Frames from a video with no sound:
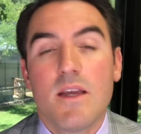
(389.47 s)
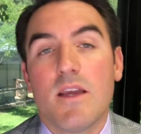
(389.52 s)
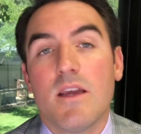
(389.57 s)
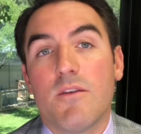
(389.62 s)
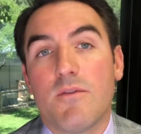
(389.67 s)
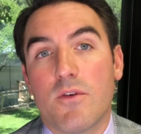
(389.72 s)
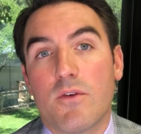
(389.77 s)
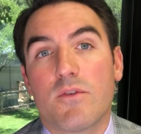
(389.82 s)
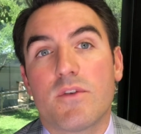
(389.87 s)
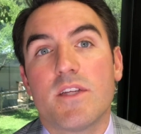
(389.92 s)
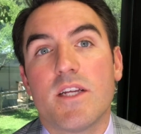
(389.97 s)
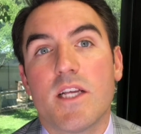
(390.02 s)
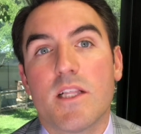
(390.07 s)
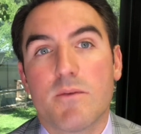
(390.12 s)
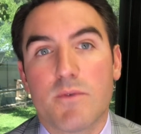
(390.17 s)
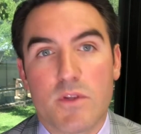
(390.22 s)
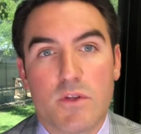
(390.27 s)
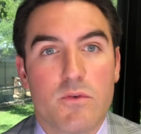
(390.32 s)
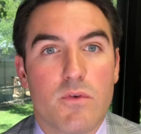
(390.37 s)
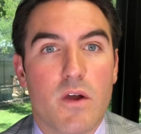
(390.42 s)
If you're
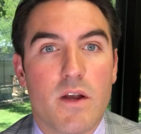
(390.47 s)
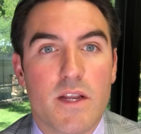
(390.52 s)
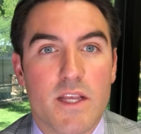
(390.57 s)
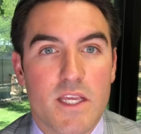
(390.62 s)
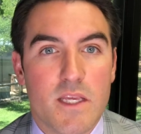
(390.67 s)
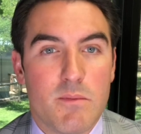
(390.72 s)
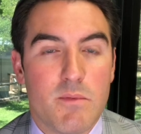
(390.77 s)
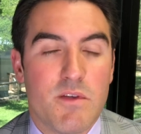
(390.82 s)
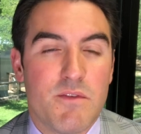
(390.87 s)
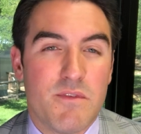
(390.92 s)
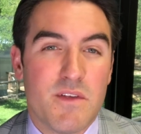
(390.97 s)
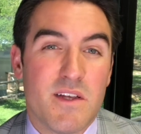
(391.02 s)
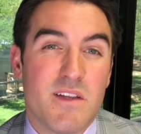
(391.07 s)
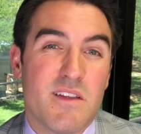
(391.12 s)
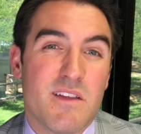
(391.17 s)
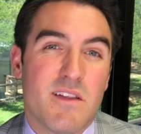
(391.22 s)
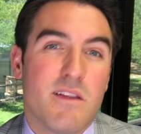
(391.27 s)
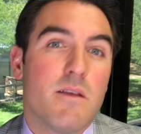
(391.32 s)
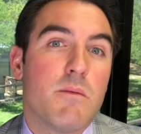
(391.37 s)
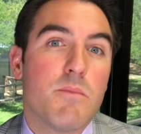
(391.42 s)
dealing with chronic EBV,
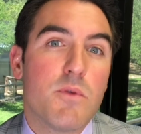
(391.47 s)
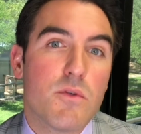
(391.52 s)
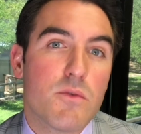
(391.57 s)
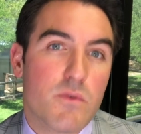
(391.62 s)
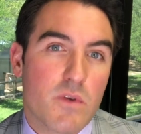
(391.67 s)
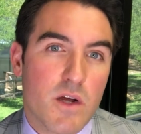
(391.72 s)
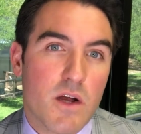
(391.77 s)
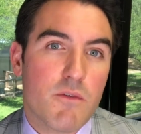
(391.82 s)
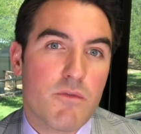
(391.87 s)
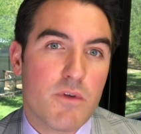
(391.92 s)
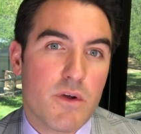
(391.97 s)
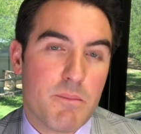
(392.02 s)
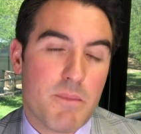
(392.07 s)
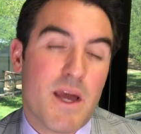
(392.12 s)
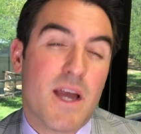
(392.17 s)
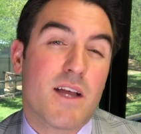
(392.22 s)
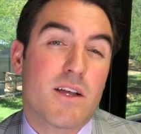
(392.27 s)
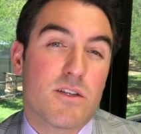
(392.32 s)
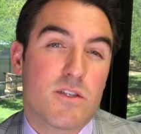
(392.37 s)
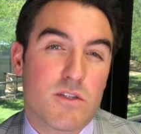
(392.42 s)
then the immune recovery
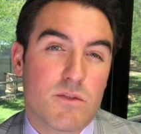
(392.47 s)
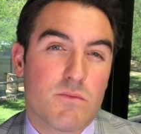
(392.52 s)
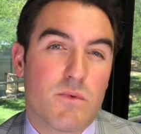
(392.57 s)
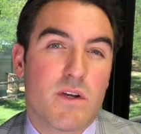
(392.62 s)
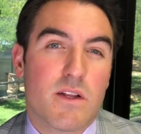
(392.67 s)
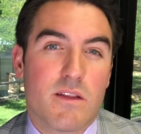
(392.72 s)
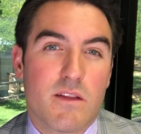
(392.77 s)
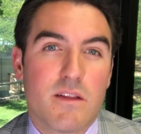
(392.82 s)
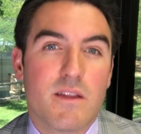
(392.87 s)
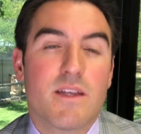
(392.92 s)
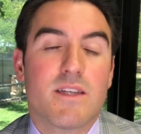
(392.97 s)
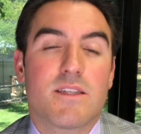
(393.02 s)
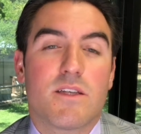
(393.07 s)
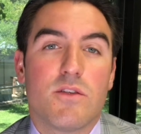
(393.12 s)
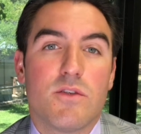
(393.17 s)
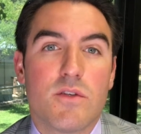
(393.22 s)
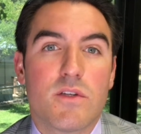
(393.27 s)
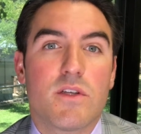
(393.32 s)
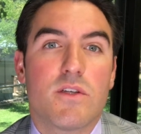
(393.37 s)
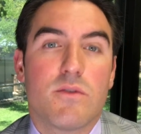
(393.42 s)
package is one of the things
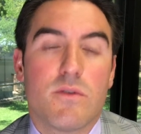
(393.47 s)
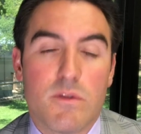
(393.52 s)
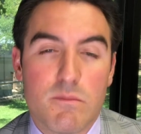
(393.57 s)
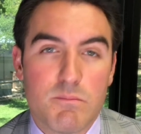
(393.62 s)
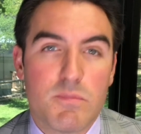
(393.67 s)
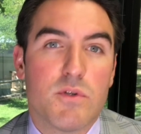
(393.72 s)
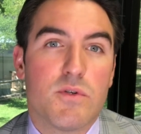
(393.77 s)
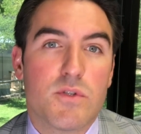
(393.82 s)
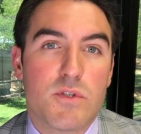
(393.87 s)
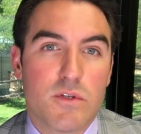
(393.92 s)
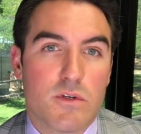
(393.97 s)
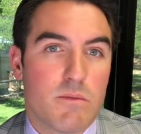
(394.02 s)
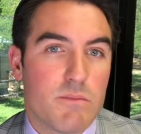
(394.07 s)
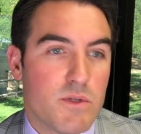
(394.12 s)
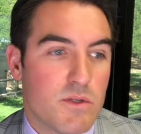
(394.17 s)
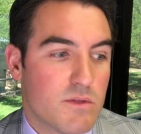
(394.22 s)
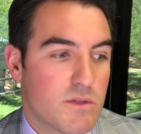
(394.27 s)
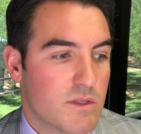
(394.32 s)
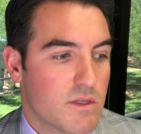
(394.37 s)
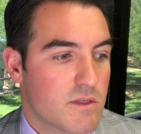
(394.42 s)
that you can do to boost your
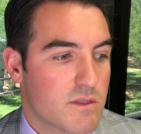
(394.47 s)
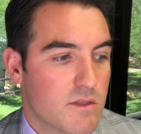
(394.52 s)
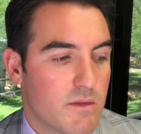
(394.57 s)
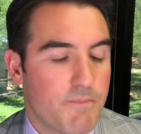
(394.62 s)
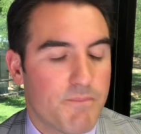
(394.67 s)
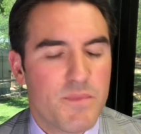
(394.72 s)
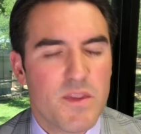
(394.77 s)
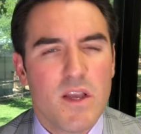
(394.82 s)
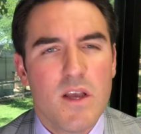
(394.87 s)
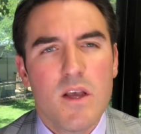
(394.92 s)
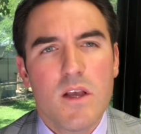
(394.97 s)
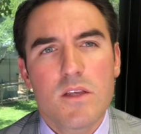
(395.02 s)
immune system.